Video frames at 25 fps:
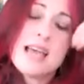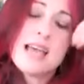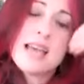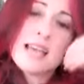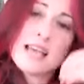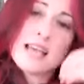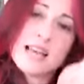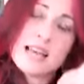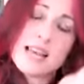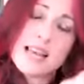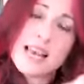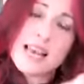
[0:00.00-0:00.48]

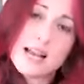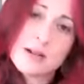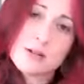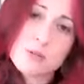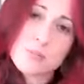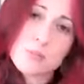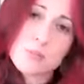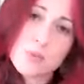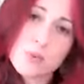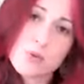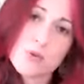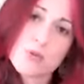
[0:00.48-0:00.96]
it
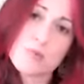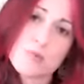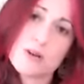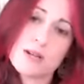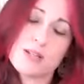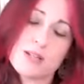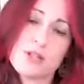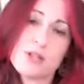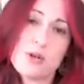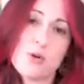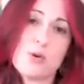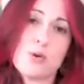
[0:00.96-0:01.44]
allows more of
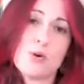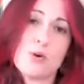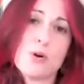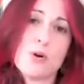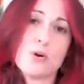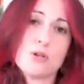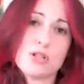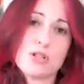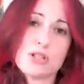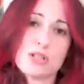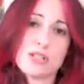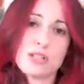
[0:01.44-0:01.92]
my soul
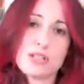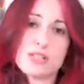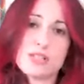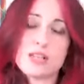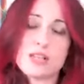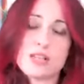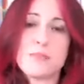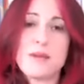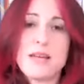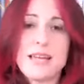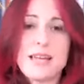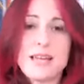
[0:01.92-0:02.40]
consciousness
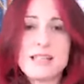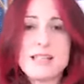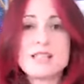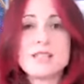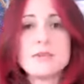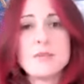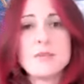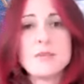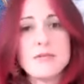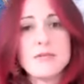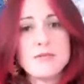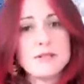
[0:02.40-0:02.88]
come
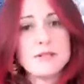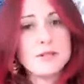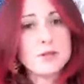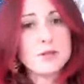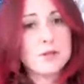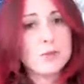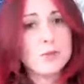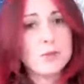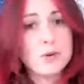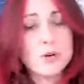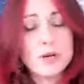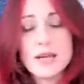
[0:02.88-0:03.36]
into my
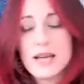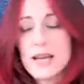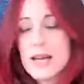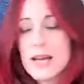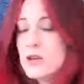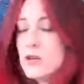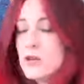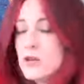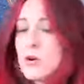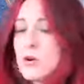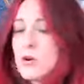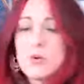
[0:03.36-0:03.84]
physical body
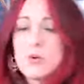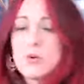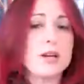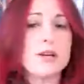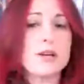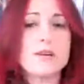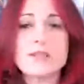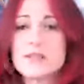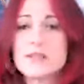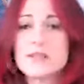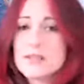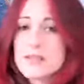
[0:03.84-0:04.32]
and not all
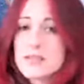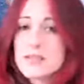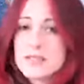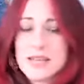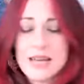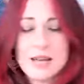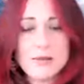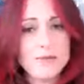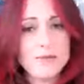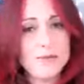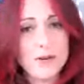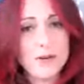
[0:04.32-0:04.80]
yoga's the
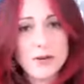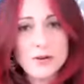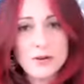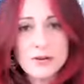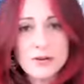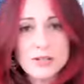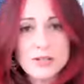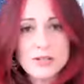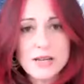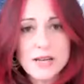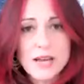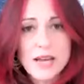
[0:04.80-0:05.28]
same
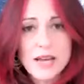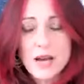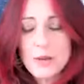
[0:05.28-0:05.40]
folks